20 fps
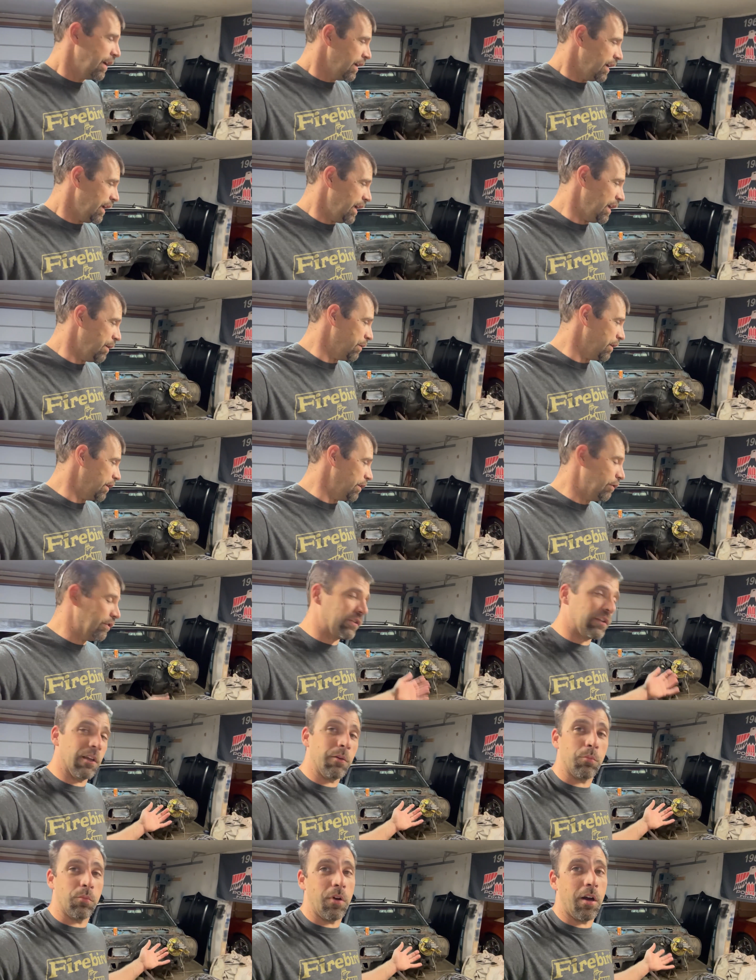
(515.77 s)
And when I do
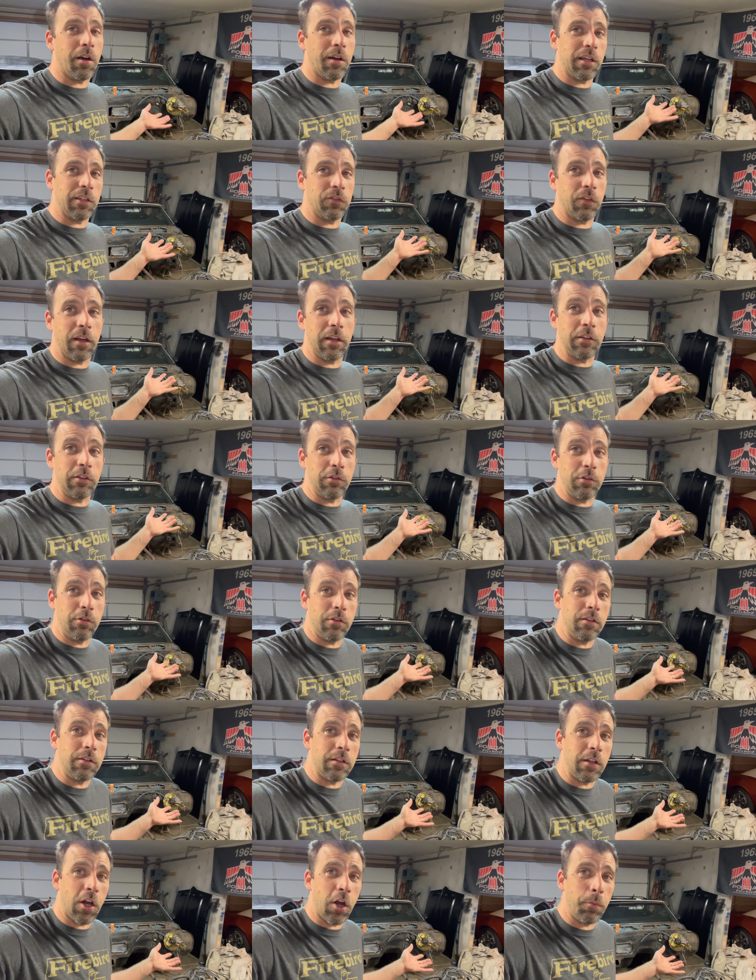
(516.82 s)
something wrong, it's fine too. You
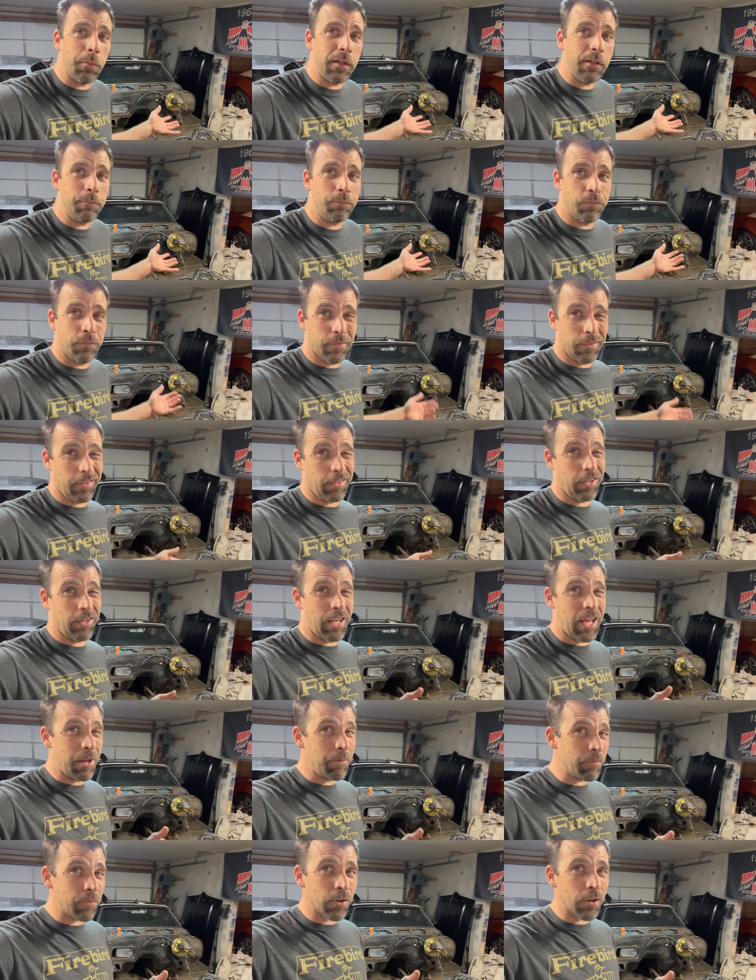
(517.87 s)
can tell me. Doesn't
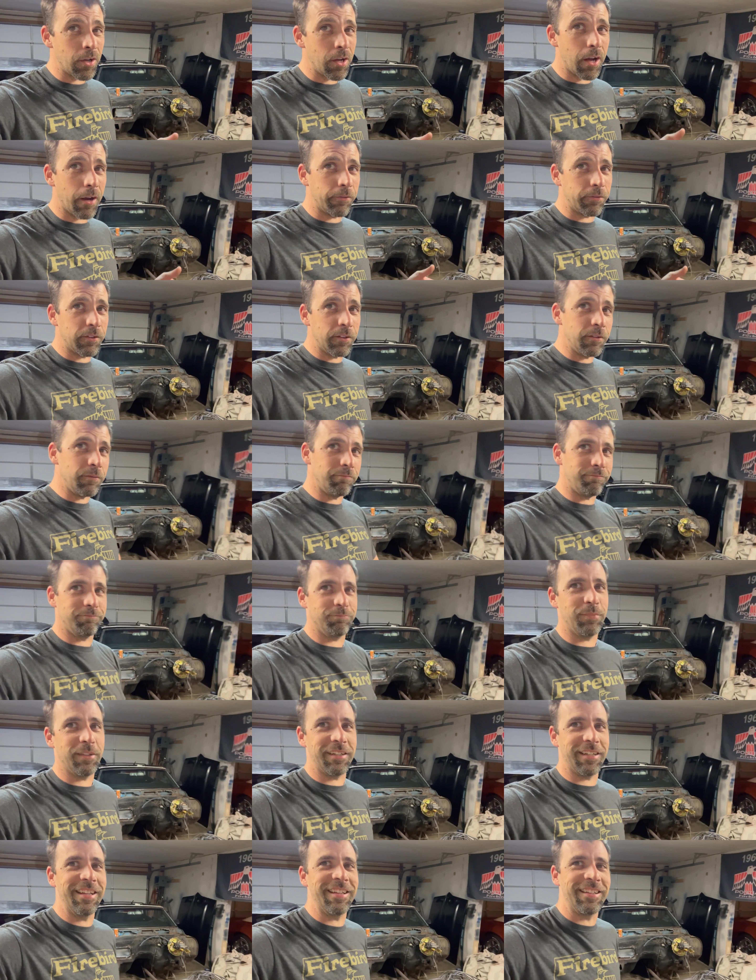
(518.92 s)
happen very often,
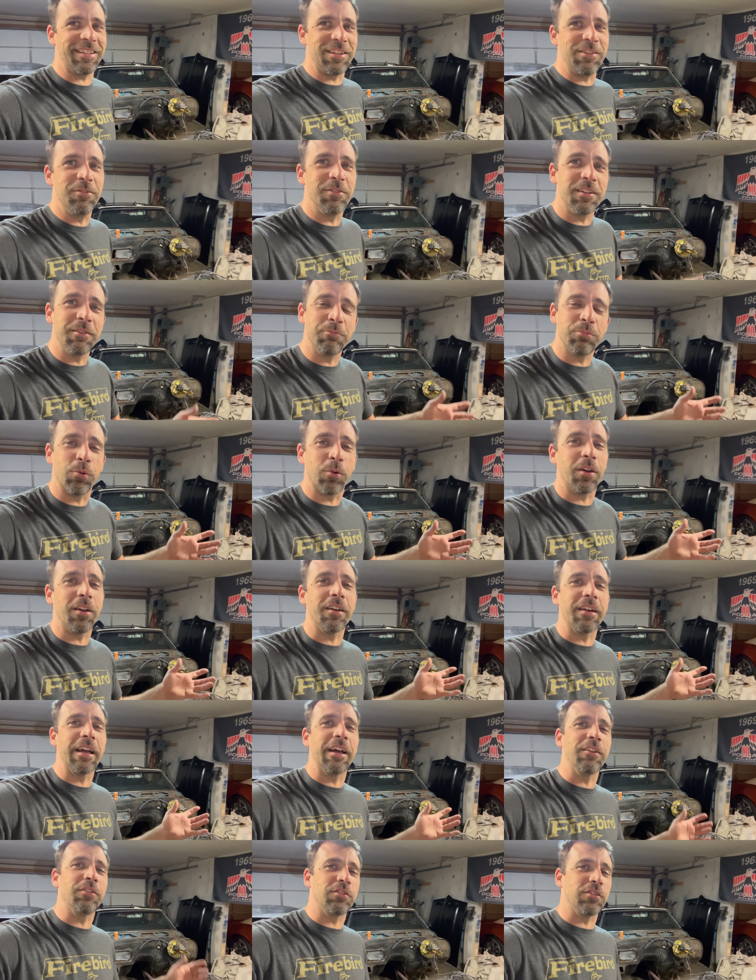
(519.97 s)
but you can point it
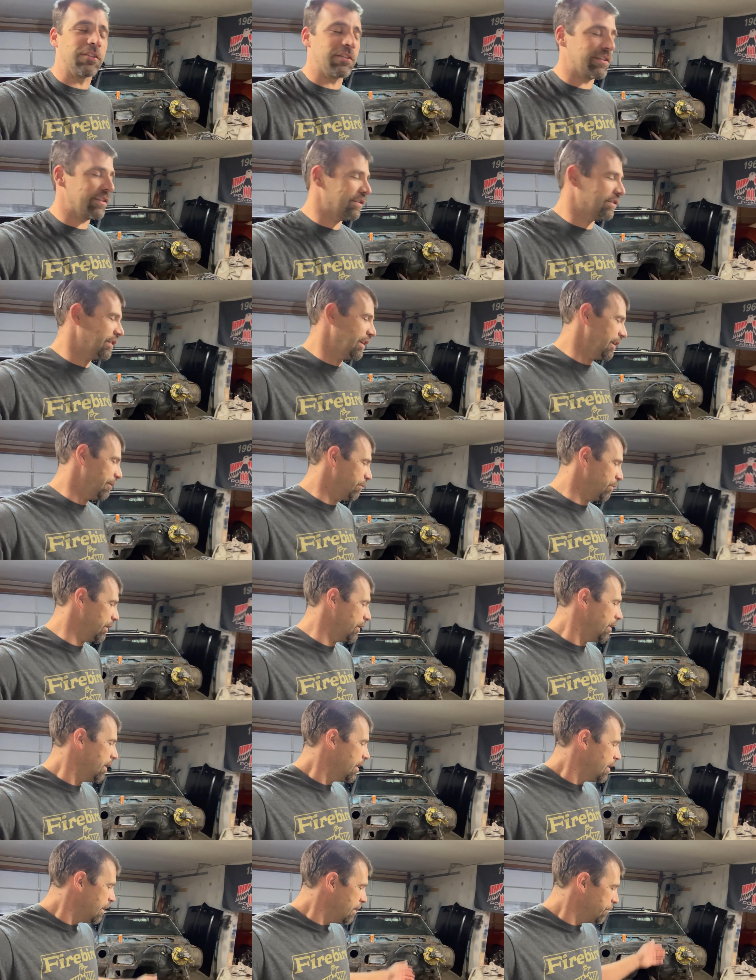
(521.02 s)
out just the same. But
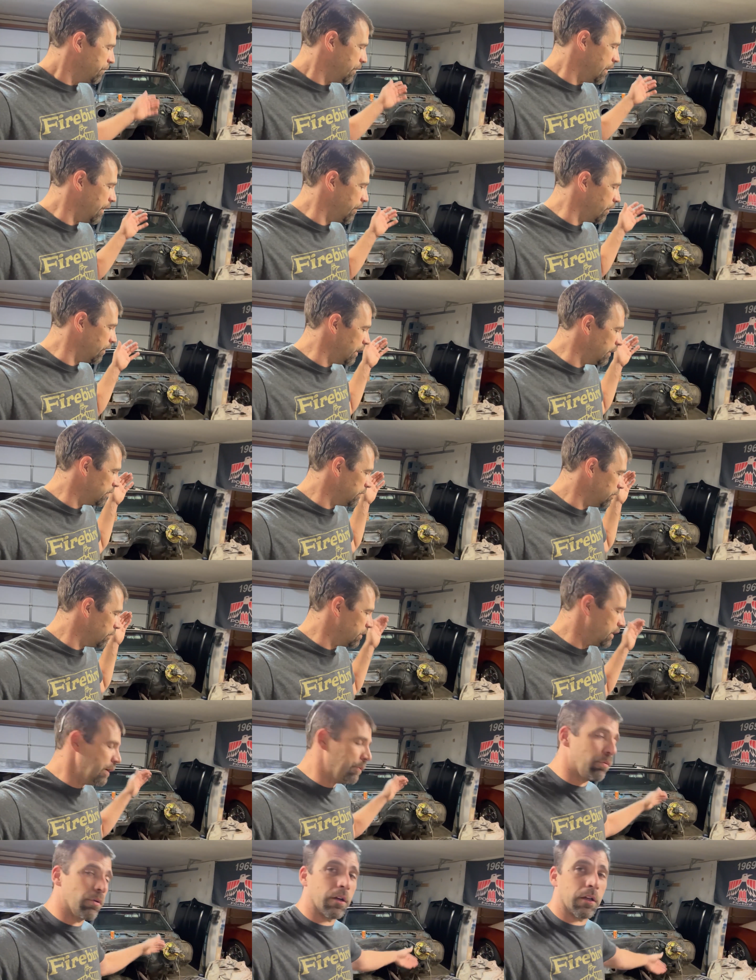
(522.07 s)
nonetheless, we'll
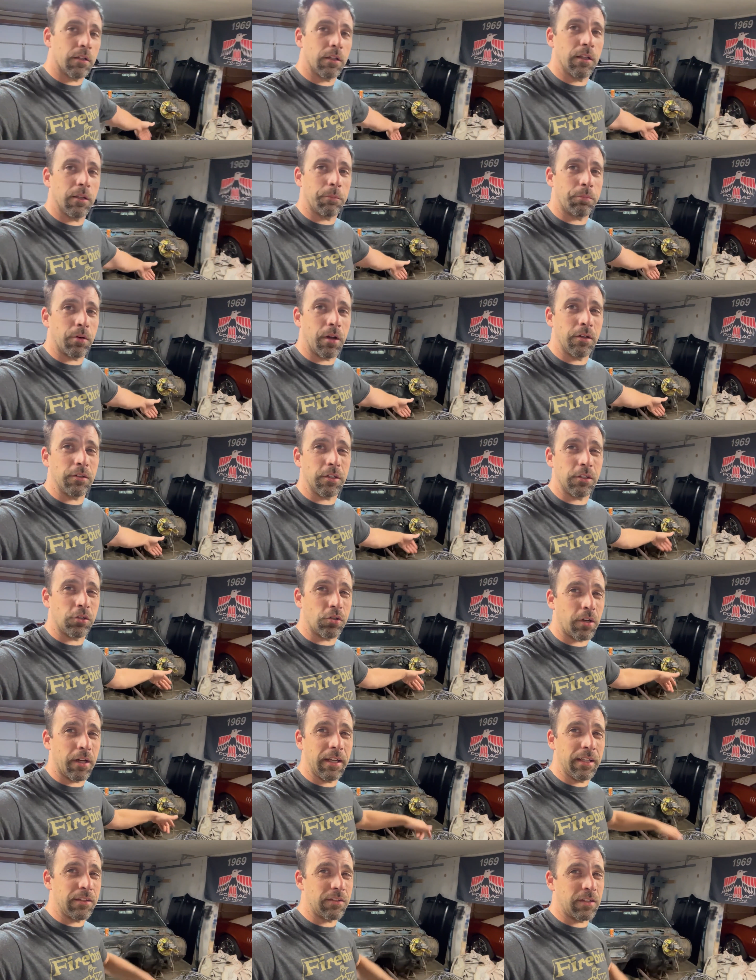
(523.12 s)
keep working on the Project
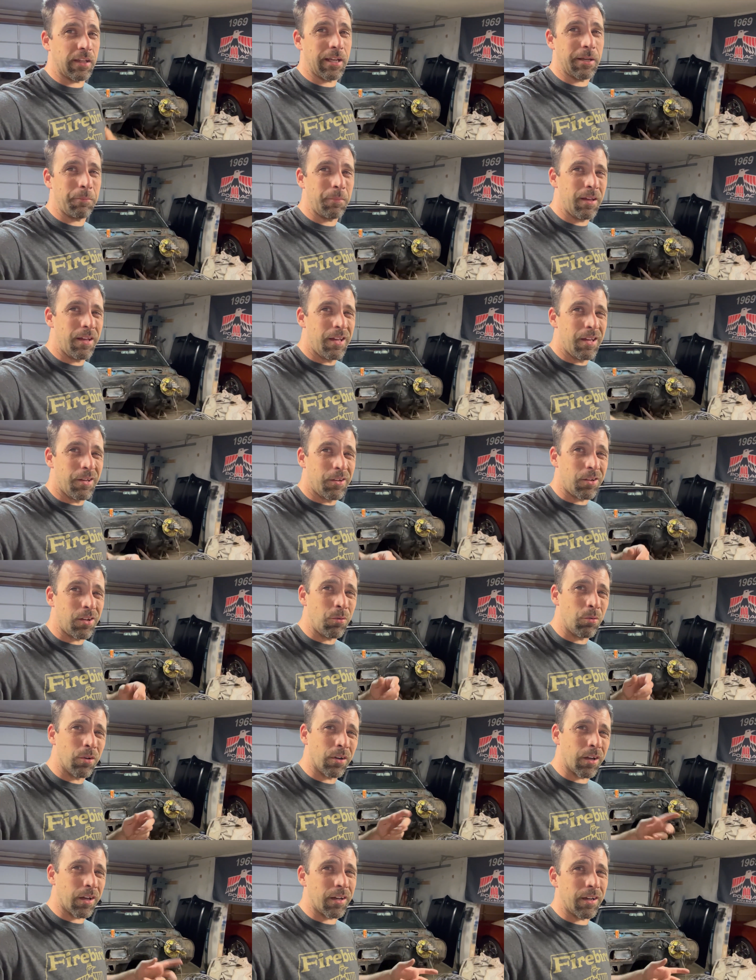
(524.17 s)
Trans Am. Gonna
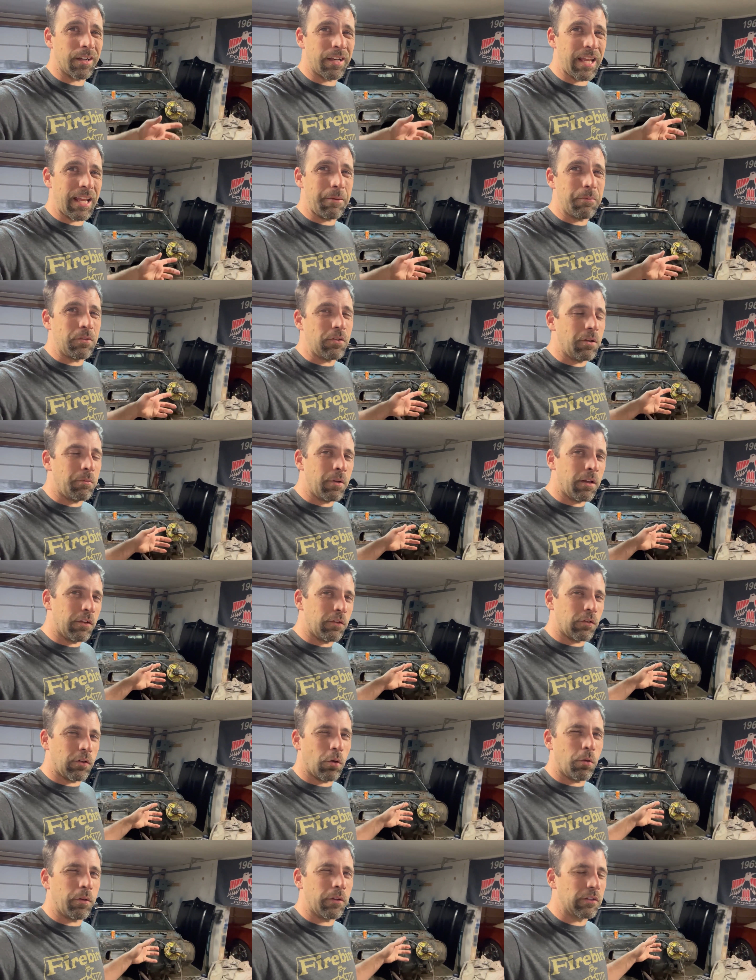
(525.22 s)
work on a name still. I'm not
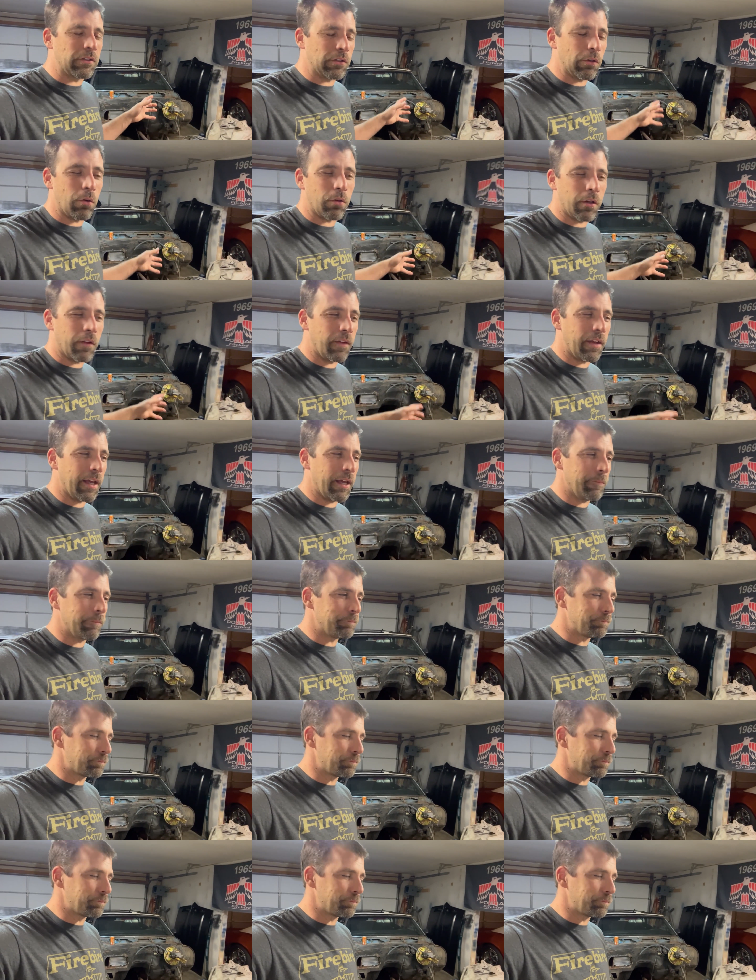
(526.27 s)
totally sold on that,